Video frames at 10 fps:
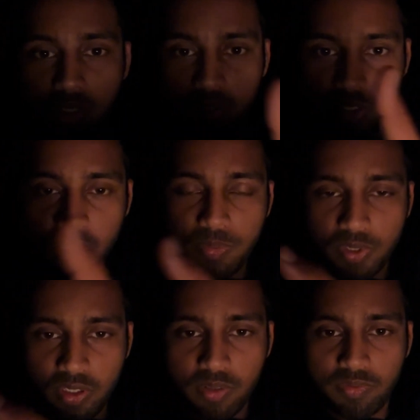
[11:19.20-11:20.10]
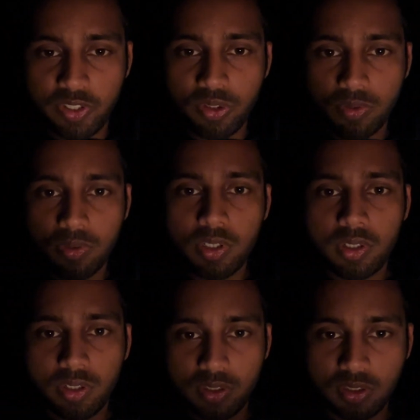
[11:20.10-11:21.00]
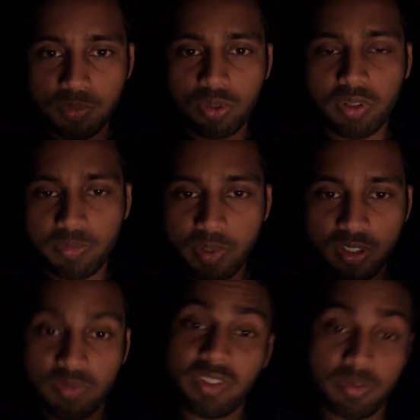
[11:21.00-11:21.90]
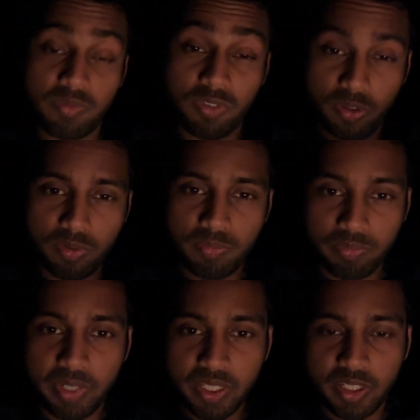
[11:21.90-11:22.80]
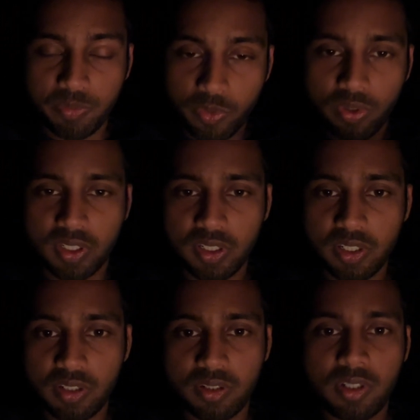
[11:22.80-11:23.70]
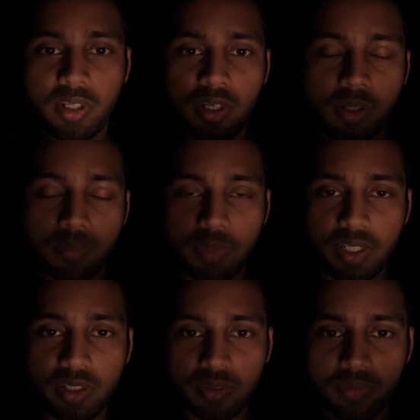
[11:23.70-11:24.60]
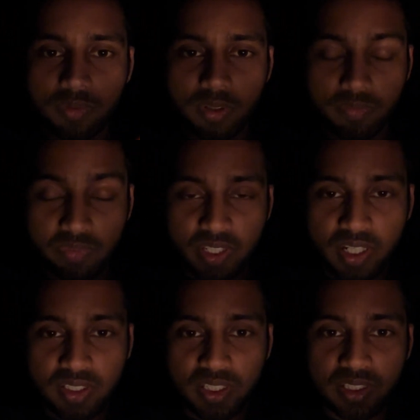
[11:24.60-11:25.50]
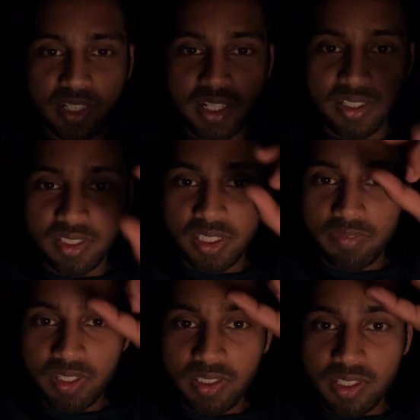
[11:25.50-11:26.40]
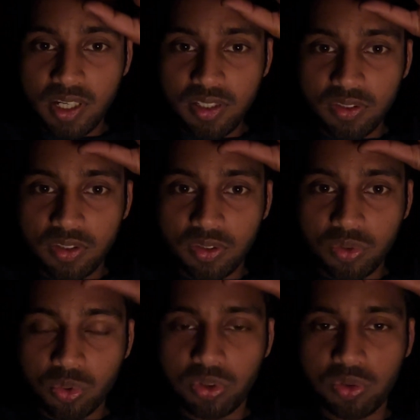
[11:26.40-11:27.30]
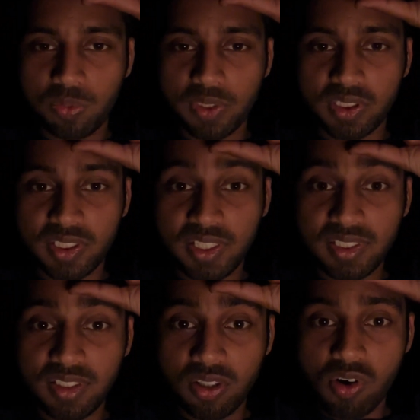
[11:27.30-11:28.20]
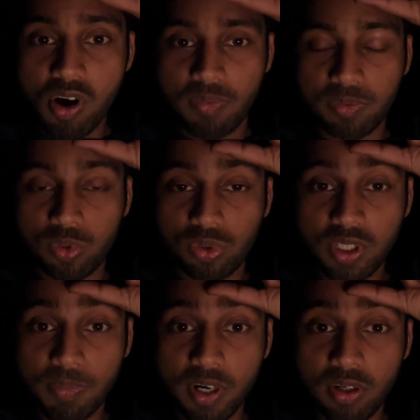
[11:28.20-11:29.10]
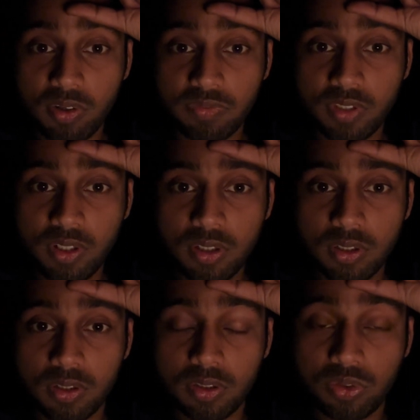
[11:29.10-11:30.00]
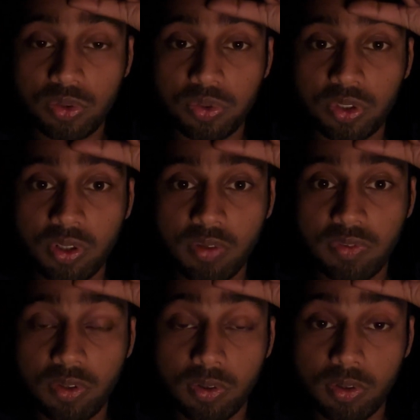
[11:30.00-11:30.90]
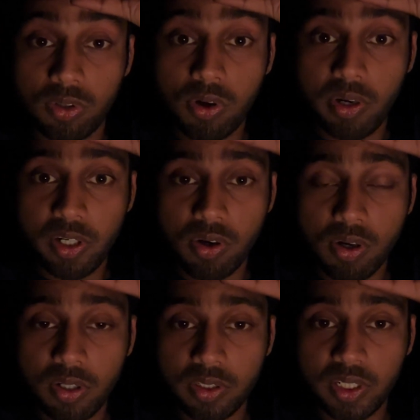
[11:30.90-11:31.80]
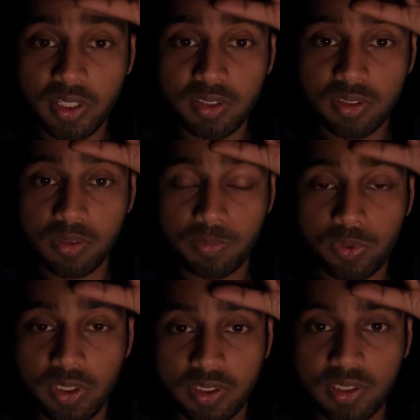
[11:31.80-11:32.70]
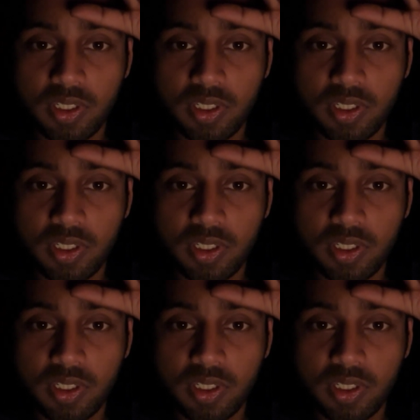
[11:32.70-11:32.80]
clips in the video, in the subsequent parts, we will make it more clearer. But what we are seeing, that even the social superstar, that is the cop, who's the part of the institution of law and order, that is the police